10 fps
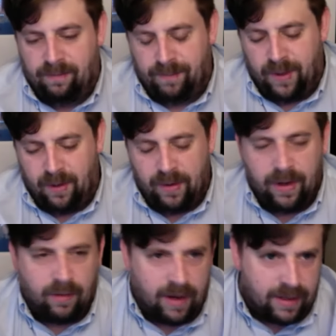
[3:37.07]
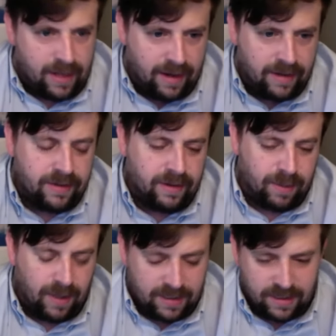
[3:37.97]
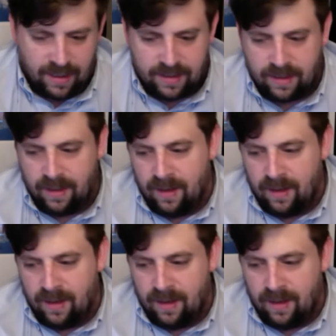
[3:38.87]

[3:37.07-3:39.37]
you know, integrate that into their process.